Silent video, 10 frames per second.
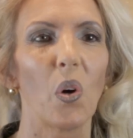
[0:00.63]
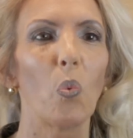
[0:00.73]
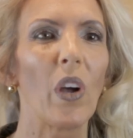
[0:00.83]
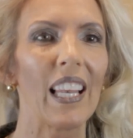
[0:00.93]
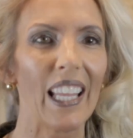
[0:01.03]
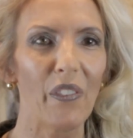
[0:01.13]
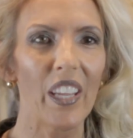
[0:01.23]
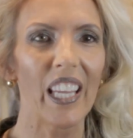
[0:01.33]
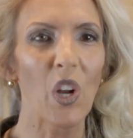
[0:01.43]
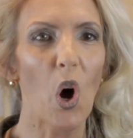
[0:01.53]
When
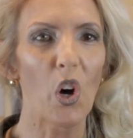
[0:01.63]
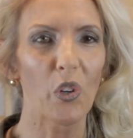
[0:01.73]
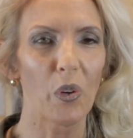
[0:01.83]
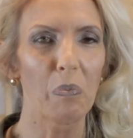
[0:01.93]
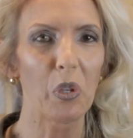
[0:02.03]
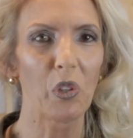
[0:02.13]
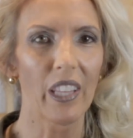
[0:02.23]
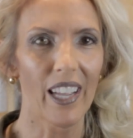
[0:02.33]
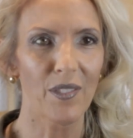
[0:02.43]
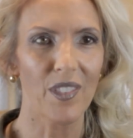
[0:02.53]
living an autoimmune
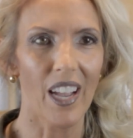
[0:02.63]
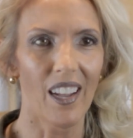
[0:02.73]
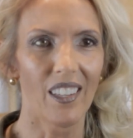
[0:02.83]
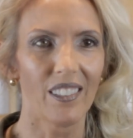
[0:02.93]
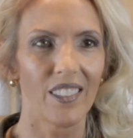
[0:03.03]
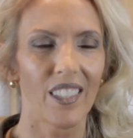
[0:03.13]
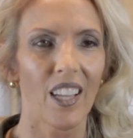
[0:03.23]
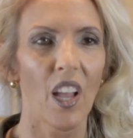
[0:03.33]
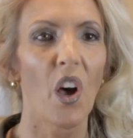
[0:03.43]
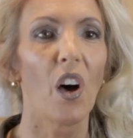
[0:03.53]
lifestyle,
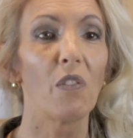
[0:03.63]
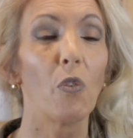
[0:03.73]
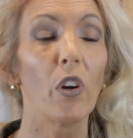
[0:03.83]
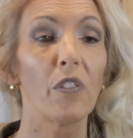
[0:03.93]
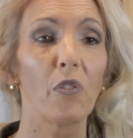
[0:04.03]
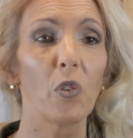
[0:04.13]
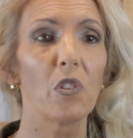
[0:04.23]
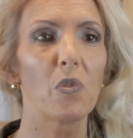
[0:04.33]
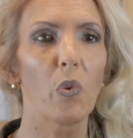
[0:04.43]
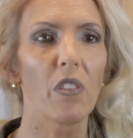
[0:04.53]
avoid
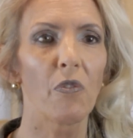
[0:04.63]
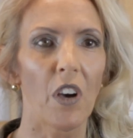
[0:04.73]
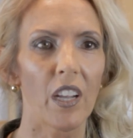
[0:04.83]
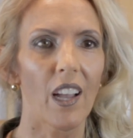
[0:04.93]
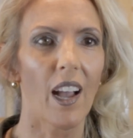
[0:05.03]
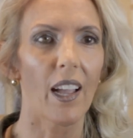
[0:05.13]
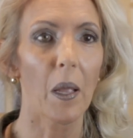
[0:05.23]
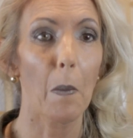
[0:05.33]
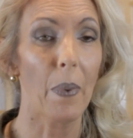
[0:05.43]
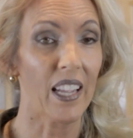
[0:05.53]
foods with fungi,
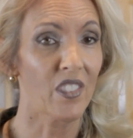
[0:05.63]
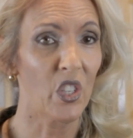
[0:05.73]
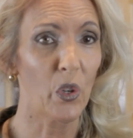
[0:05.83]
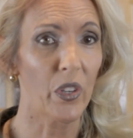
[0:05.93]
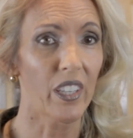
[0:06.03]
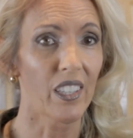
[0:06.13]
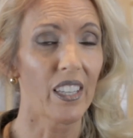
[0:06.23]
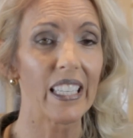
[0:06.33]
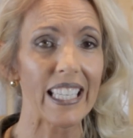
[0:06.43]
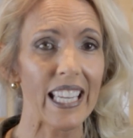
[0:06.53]
bacteria,
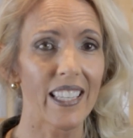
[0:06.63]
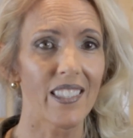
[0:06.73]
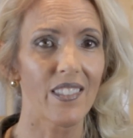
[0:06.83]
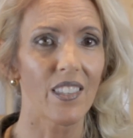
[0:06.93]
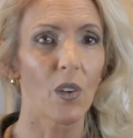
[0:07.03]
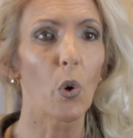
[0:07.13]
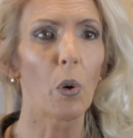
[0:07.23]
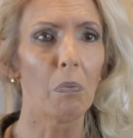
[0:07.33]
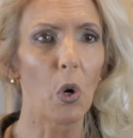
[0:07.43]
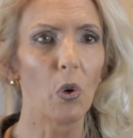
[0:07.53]
yeast, or
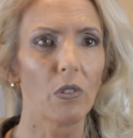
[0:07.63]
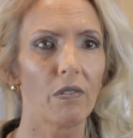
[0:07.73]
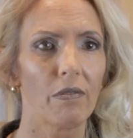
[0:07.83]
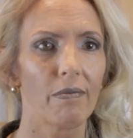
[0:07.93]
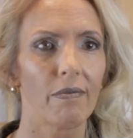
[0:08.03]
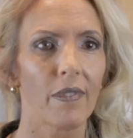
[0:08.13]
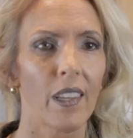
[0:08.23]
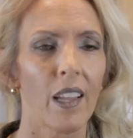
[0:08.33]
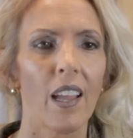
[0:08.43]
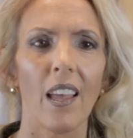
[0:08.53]
mold.
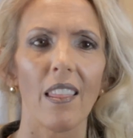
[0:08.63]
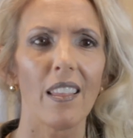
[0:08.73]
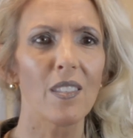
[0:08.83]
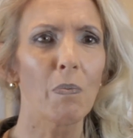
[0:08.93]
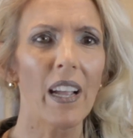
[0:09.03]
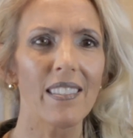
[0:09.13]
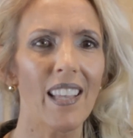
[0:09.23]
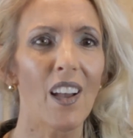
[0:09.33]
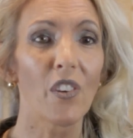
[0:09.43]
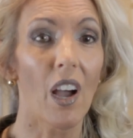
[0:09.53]
This might
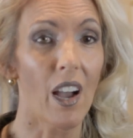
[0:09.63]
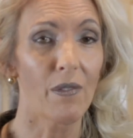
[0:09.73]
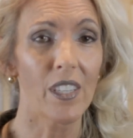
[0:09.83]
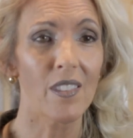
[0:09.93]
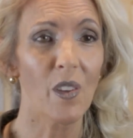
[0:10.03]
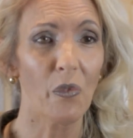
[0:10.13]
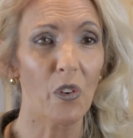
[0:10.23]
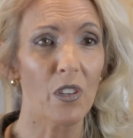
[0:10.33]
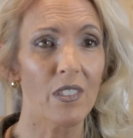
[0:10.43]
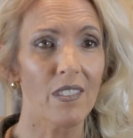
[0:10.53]
sound obvious at
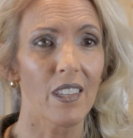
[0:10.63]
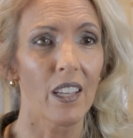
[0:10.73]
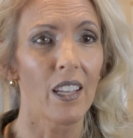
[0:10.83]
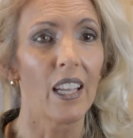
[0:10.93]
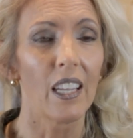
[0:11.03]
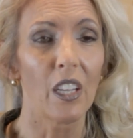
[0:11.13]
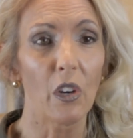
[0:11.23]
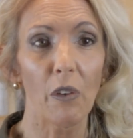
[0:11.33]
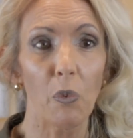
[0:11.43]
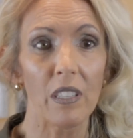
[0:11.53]
first. You know,
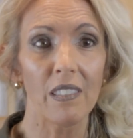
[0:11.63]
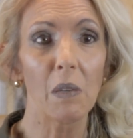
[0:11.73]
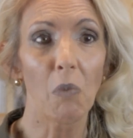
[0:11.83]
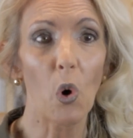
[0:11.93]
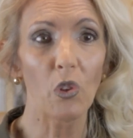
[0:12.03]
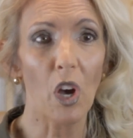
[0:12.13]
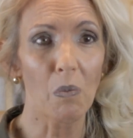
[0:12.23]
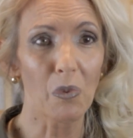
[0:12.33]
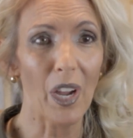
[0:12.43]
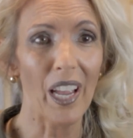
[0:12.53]
if we see mold
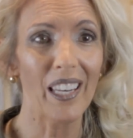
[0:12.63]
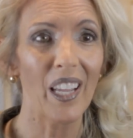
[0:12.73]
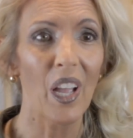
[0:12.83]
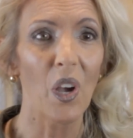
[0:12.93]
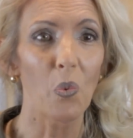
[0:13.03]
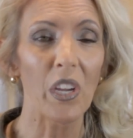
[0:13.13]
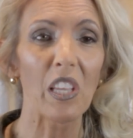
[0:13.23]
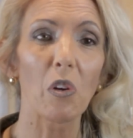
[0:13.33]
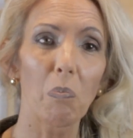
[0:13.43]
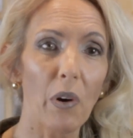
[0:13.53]
on bread, we
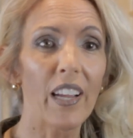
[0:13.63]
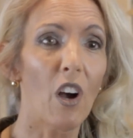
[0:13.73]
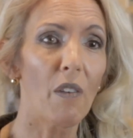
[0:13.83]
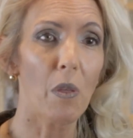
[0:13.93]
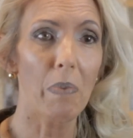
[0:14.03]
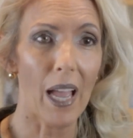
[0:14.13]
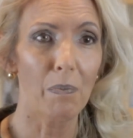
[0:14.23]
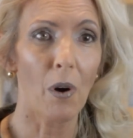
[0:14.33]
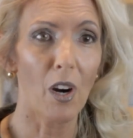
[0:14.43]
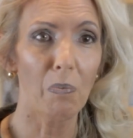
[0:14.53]
either break off the
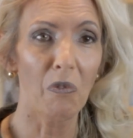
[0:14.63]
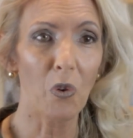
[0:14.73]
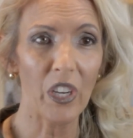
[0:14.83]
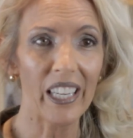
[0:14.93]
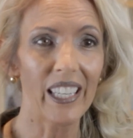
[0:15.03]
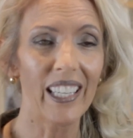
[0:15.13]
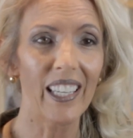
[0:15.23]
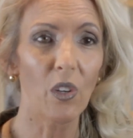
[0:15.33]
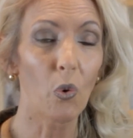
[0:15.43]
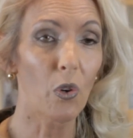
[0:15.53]
bad part before eating
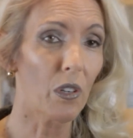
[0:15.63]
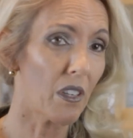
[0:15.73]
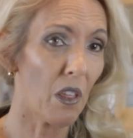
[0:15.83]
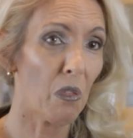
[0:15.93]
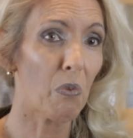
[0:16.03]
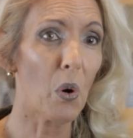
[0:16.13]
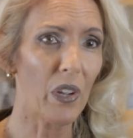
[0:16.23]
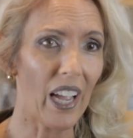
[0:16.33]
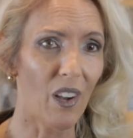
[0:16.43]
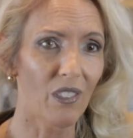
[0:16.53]
it or throw
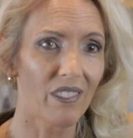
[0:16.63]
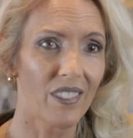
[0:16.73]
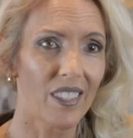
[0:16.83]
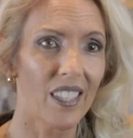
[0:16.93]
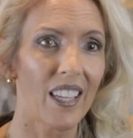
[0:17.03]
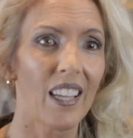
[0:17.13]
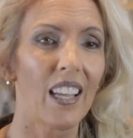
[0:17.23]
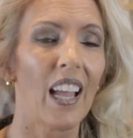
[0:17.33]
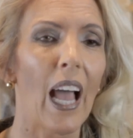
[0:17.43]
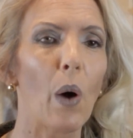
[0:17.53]
it out.
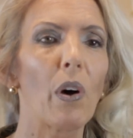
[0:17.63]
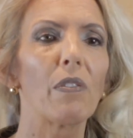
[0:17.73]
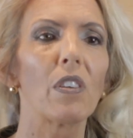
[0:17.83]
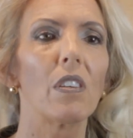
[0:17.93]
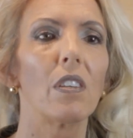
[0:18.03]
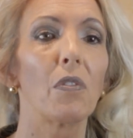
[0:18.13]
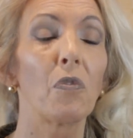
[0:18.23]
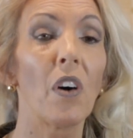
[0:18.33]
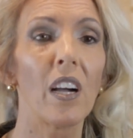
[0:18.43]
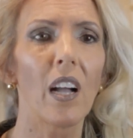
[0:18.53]
However,
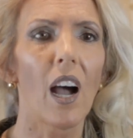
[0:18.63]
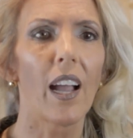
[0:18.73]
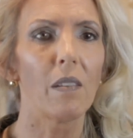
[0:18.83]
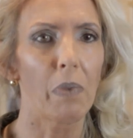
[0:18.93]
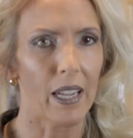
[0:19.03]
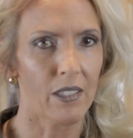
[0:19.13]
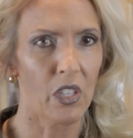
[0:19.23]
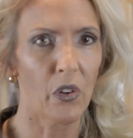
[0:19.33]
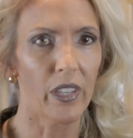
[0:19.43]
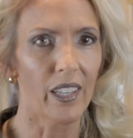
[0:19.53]
fungi,
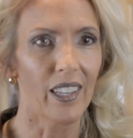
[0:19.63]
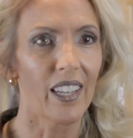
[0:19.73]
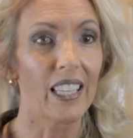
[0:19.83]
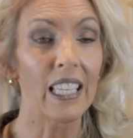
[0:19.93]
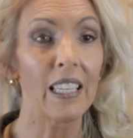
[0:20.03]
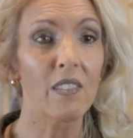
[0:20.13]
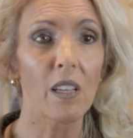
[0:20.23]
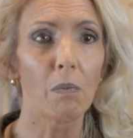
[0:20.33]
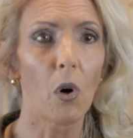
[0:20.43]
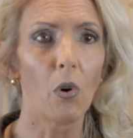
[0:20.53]
bacteria, yeast,
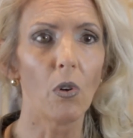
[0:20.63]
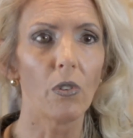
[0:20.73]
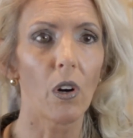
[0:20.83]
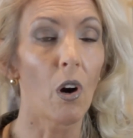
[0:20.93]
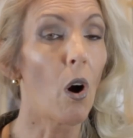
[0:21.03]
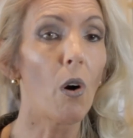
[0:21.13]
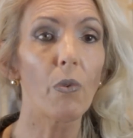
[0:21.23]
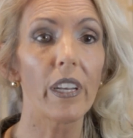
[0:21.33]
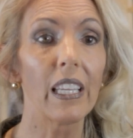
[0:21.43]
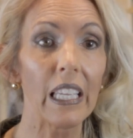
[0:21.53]
and mold are
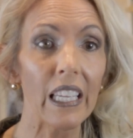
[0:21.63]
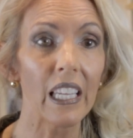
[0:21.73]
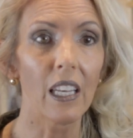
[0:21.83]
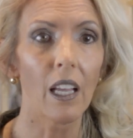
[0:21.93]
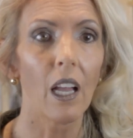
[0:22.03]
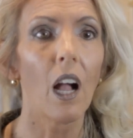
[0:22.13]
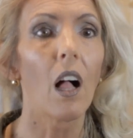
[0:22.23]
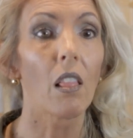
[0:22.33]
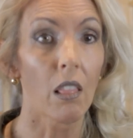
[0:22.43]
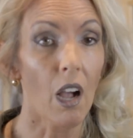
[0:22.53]
already in
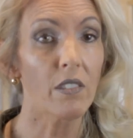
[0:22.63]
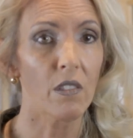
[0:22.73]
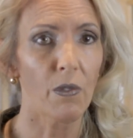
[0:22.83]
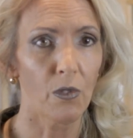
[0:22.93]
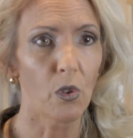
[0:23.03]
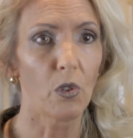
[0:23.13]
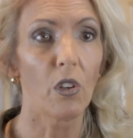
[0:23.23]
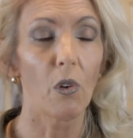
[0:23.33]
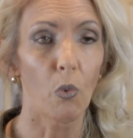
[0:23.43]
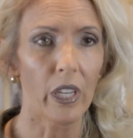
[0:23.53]
lots of food
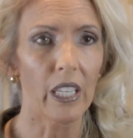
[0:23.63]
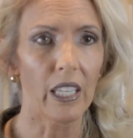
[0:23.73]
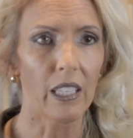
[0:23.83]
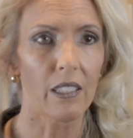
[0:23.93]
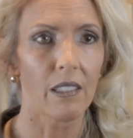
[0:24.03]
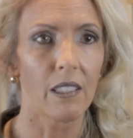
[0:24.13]
we eat.